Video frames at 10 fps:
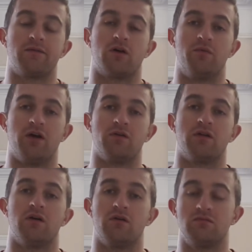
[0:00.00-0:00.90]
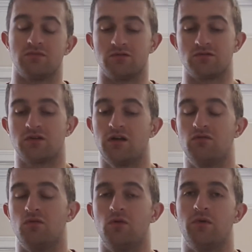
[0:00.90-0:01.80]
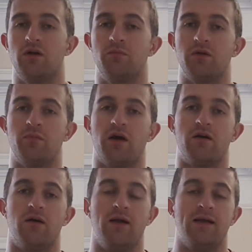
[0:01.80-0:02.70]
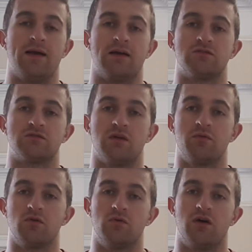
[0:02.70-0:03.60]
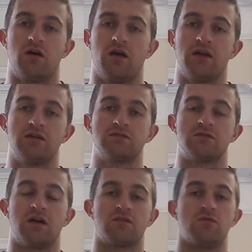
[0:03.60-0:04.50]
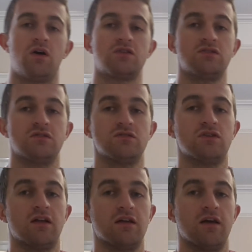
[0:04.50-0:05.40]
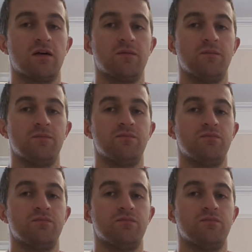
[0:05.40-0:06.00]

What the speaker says: coming out now and just kind of roll them out a bit better and just keep it going. Alright, so thanks for watching. Chat to you later.